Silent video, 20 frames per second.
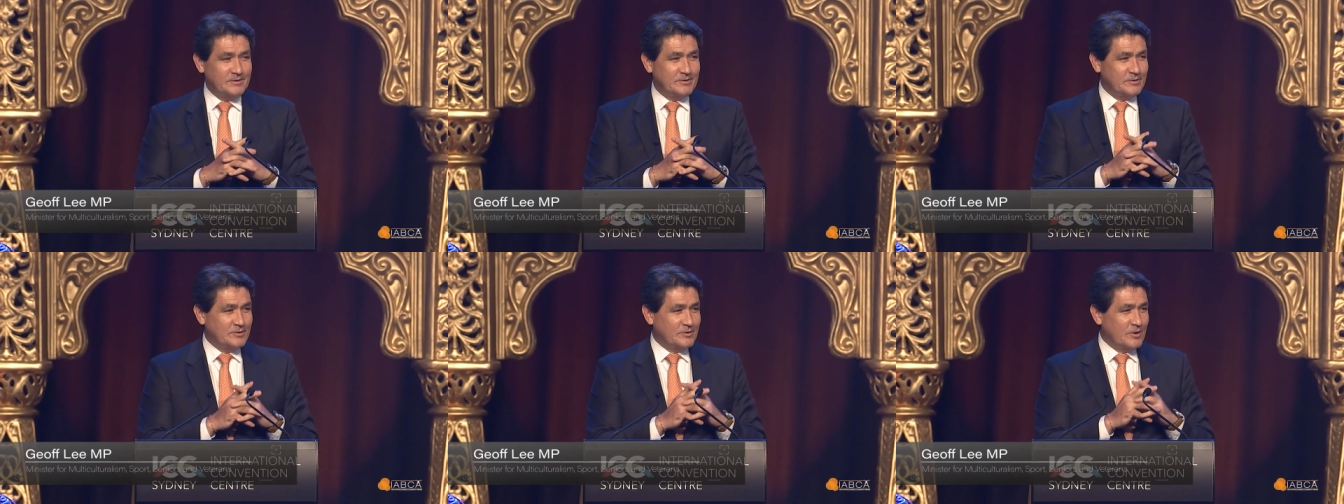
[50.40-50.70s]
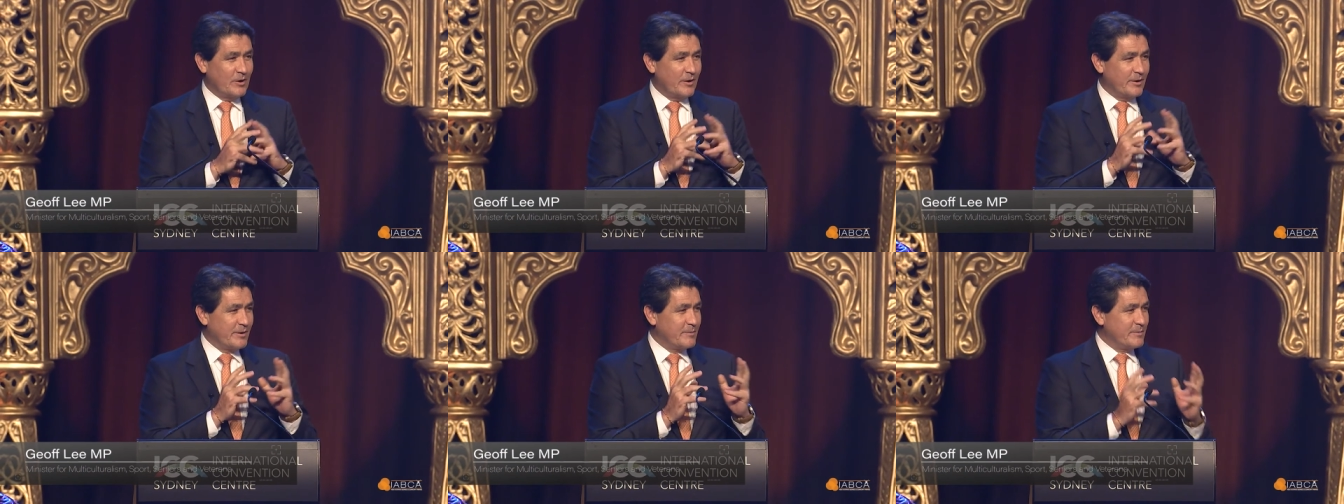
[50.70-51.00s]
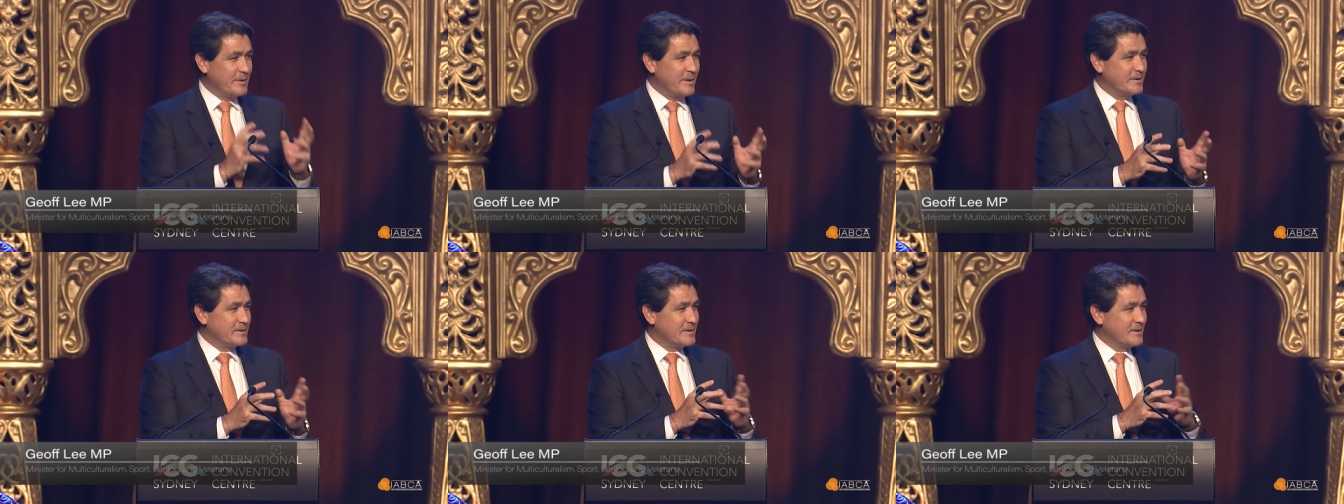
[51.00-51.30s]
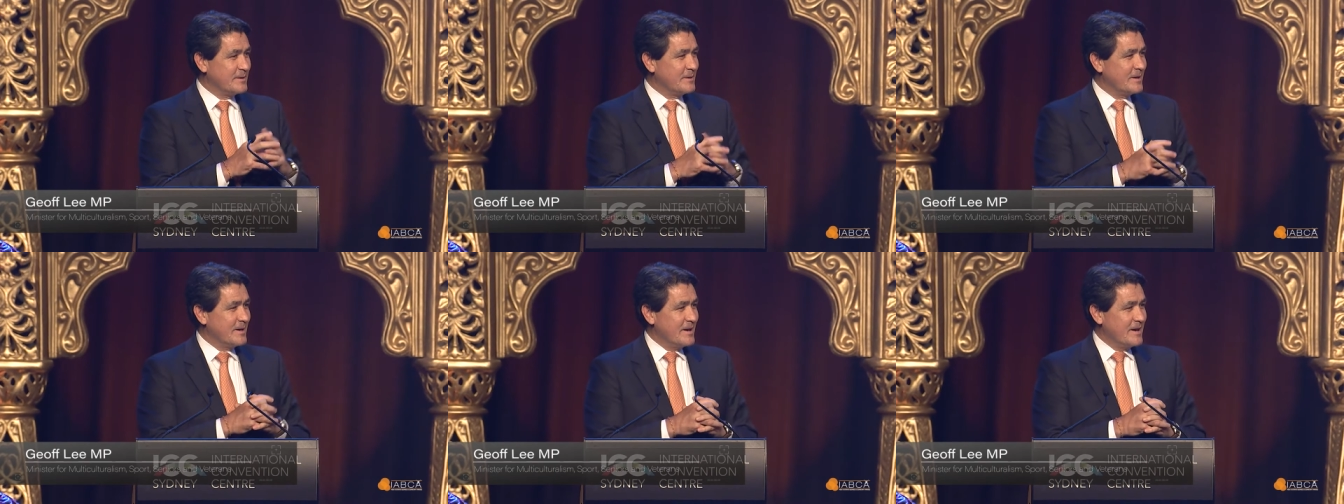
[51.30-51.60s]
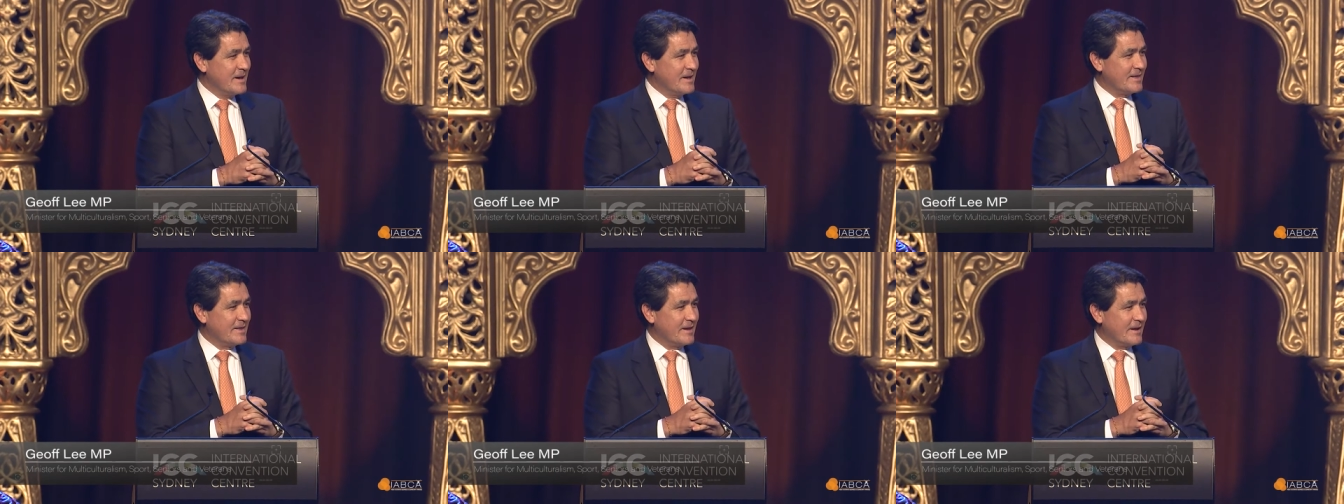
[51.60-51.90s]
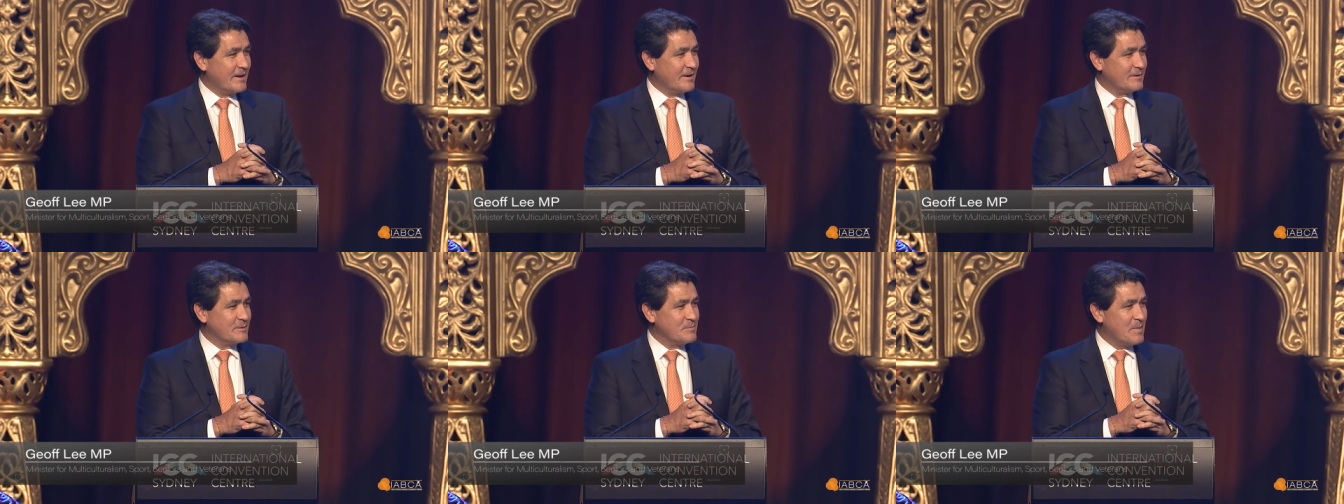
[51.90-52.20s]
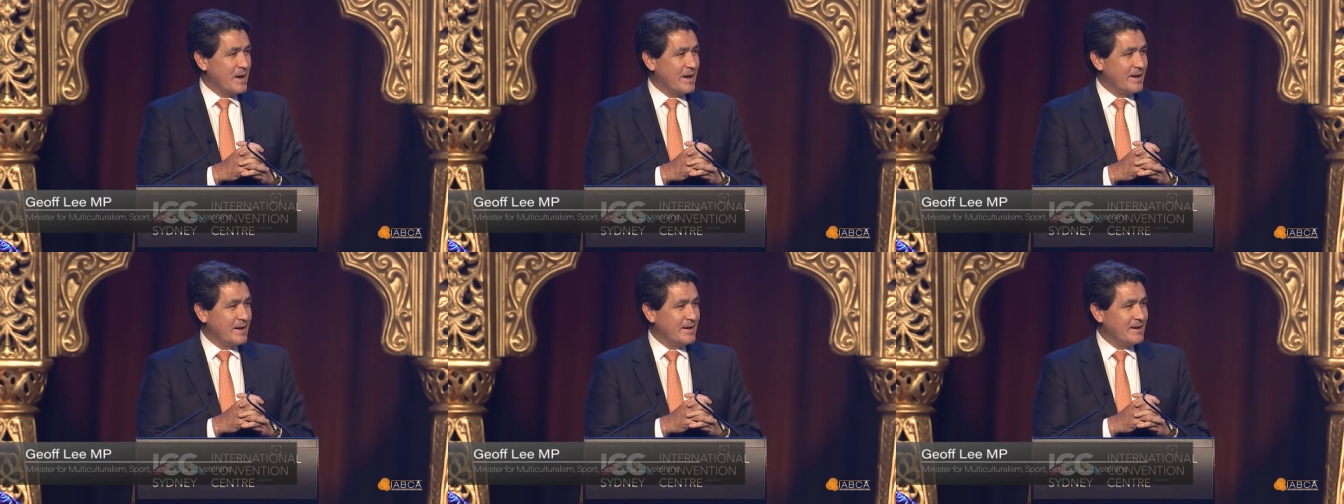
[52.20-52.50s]
dynamism that has
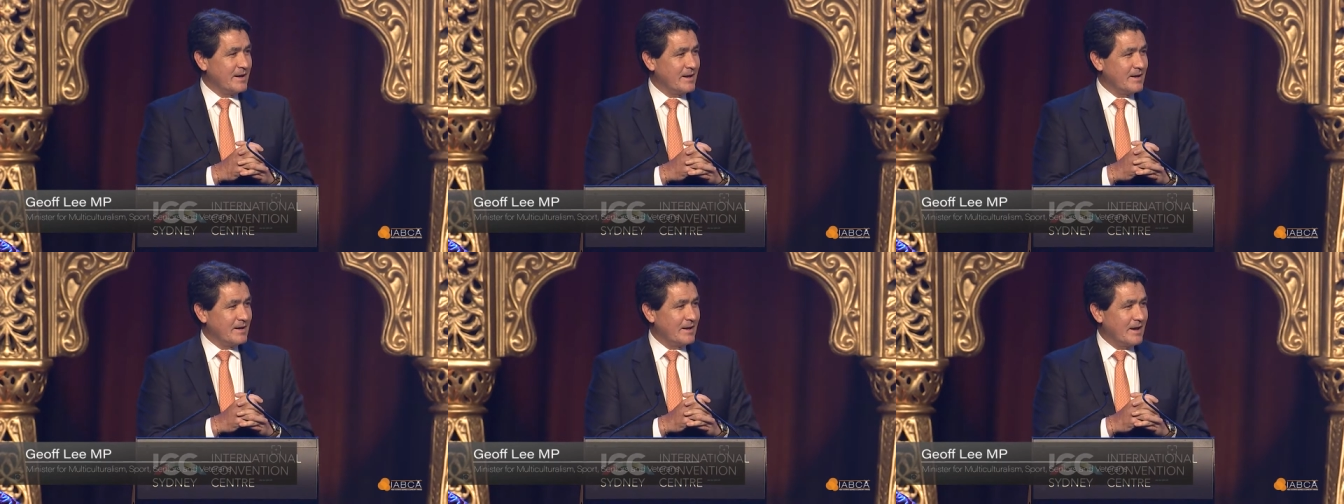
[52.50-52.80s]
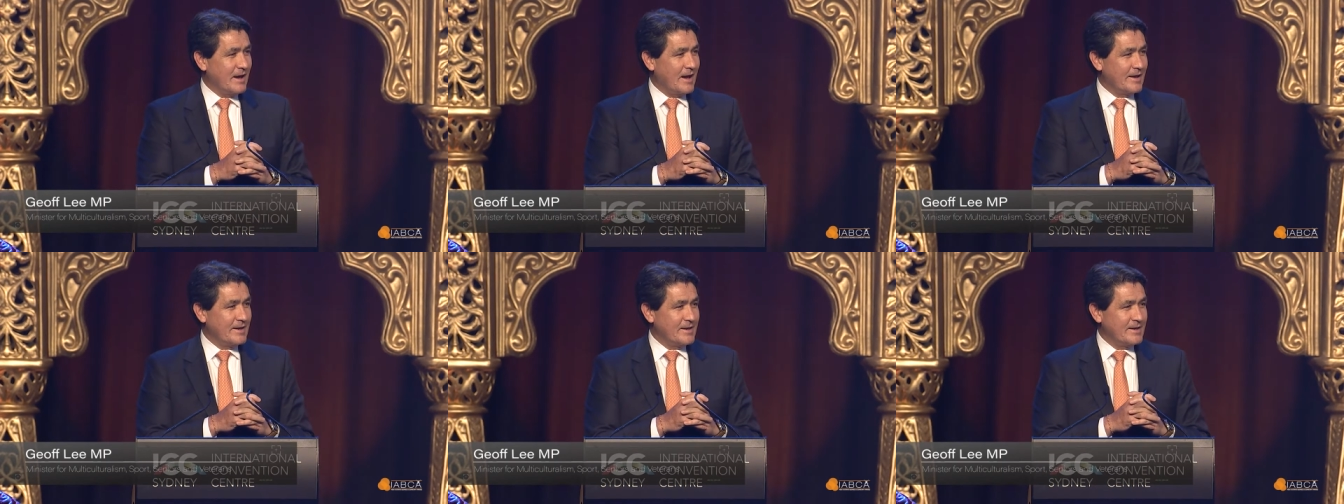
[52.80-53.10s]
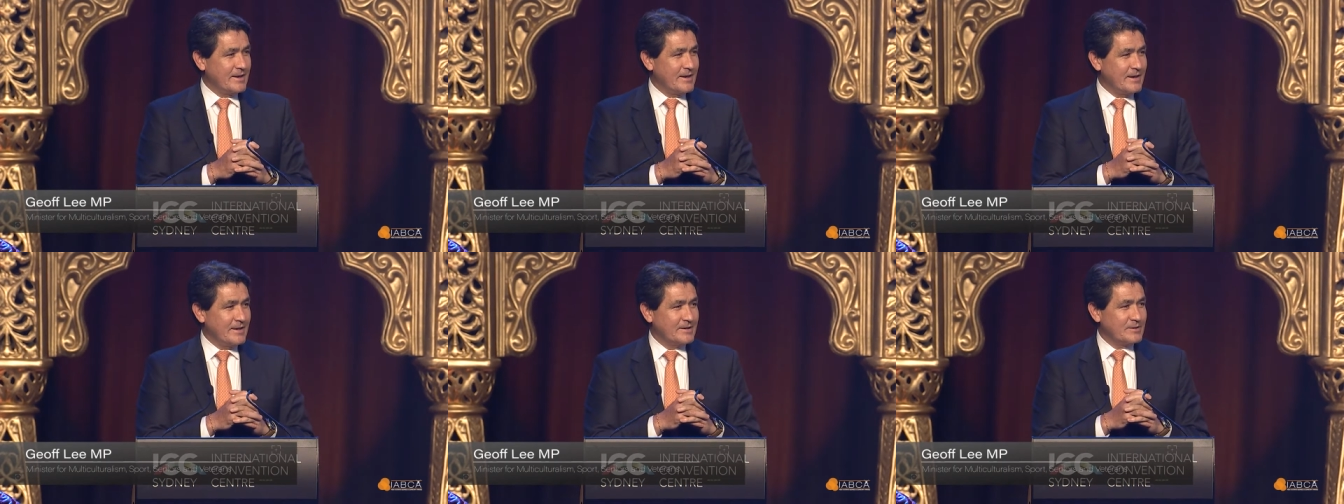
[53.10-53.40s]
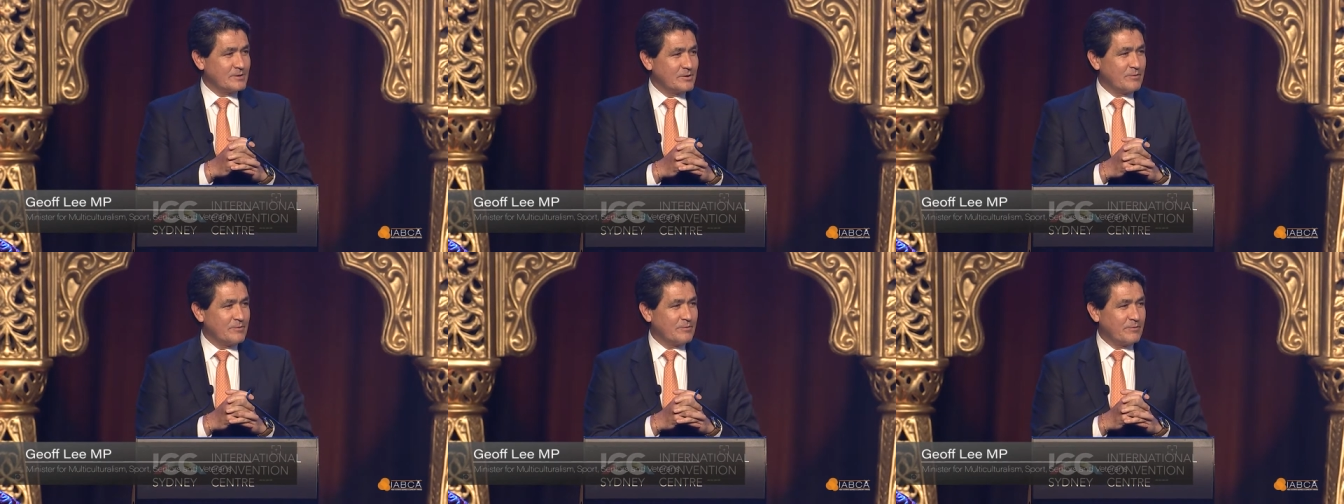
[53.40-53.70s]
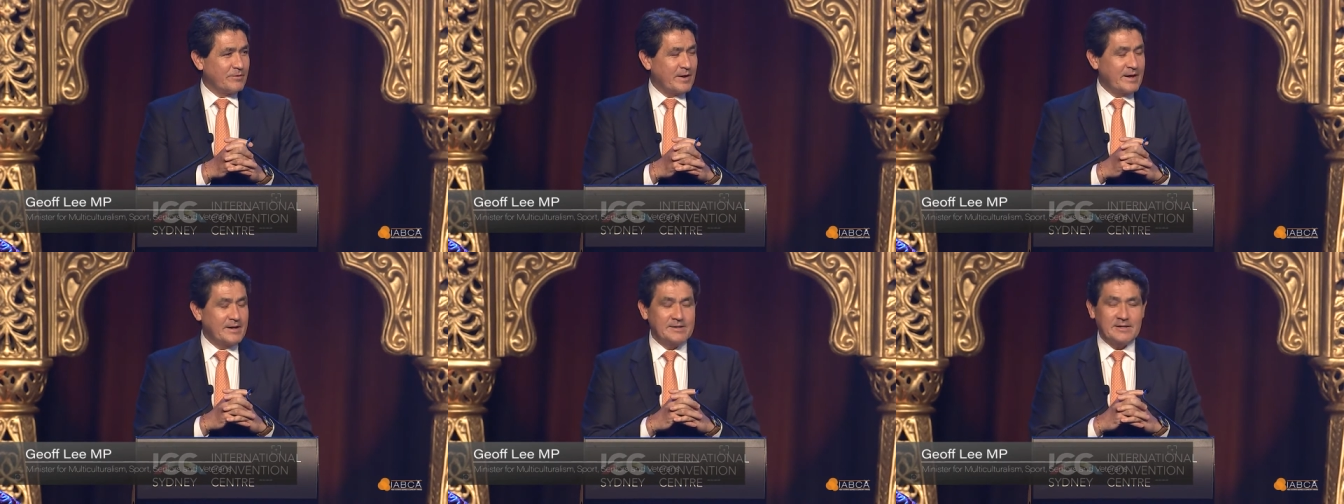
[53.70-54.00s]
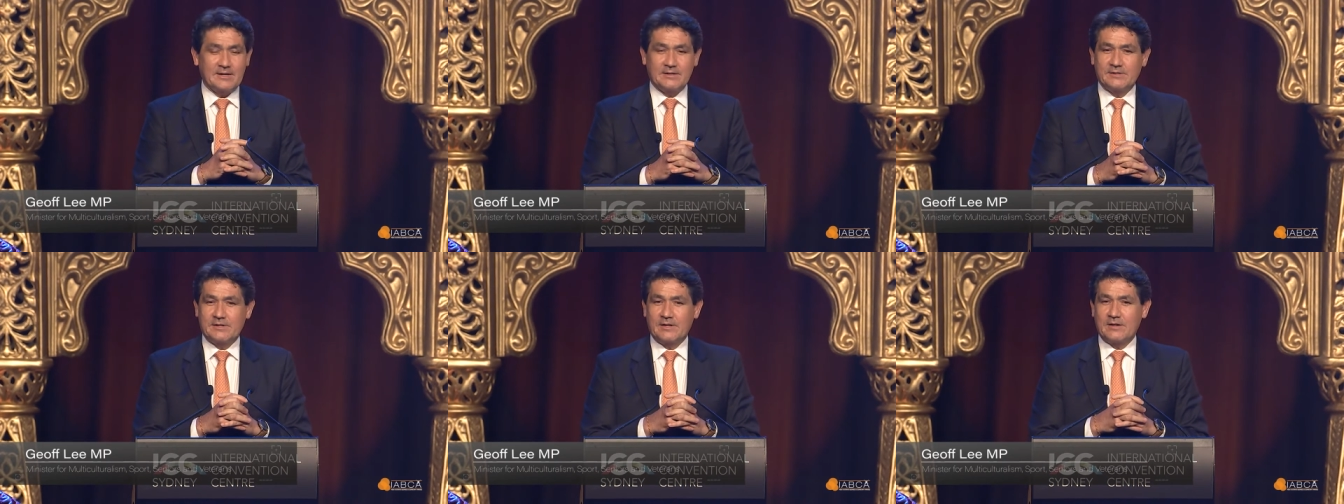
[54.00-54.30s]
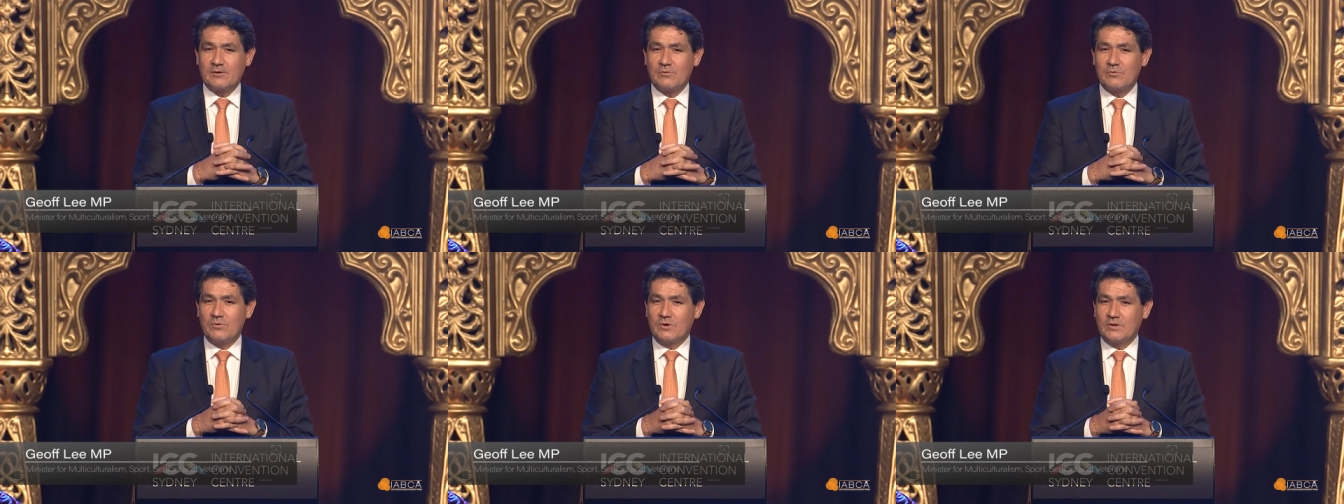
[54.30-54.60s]
made eight years of fantastic
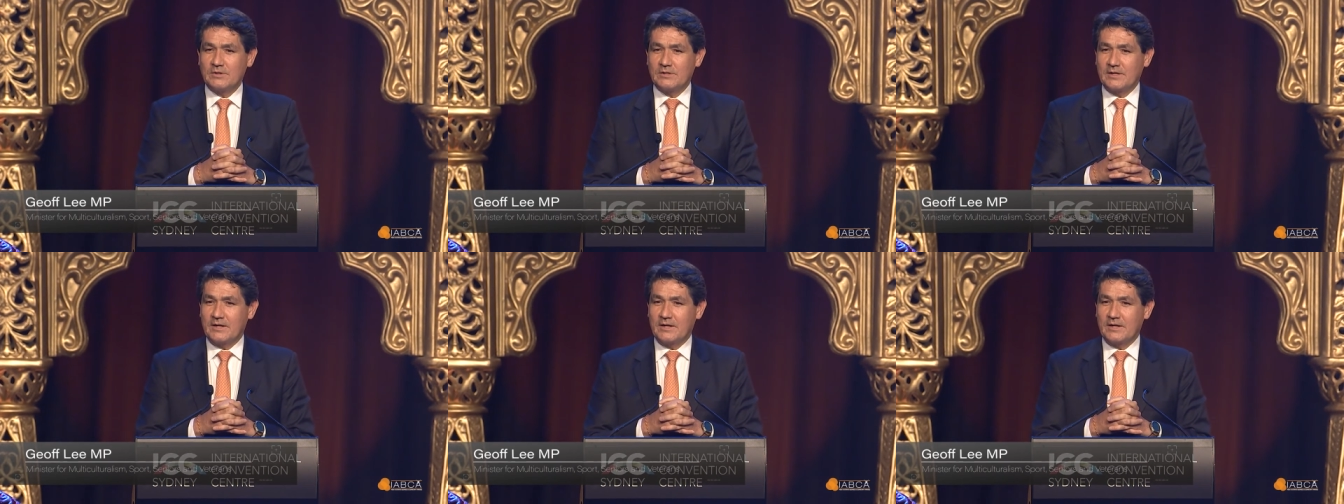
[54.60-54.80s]
awards.